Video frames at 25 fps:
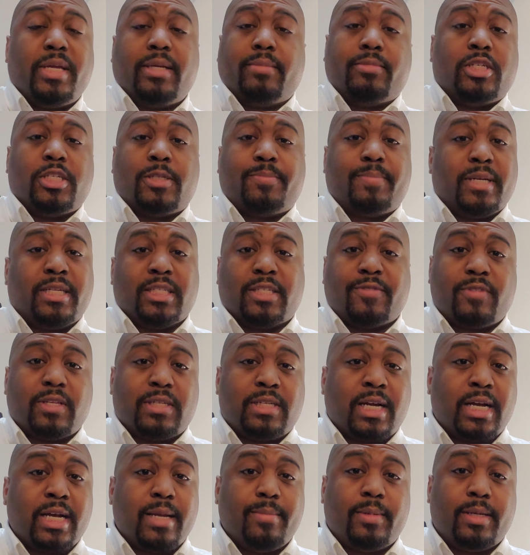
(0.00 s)
just because of the
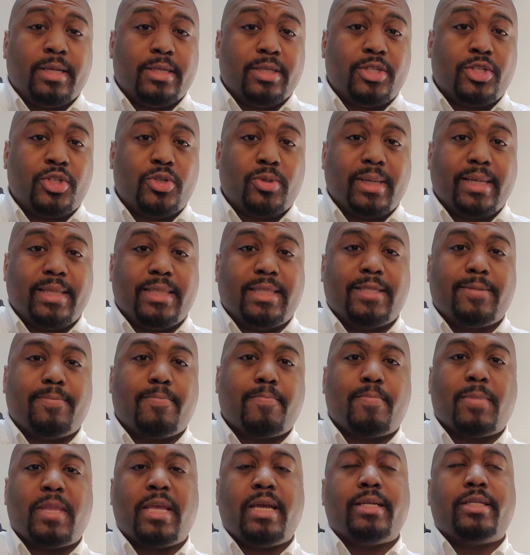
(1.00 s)
time constraints.
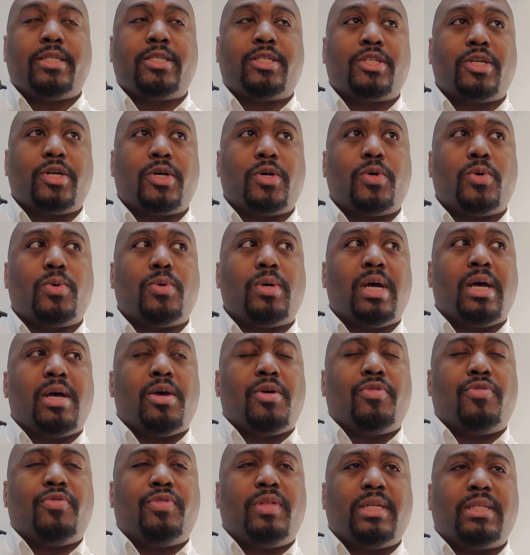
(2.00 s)
And so
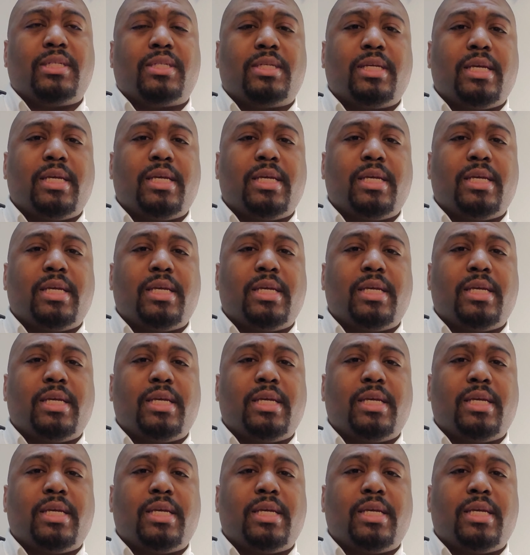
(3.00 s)
this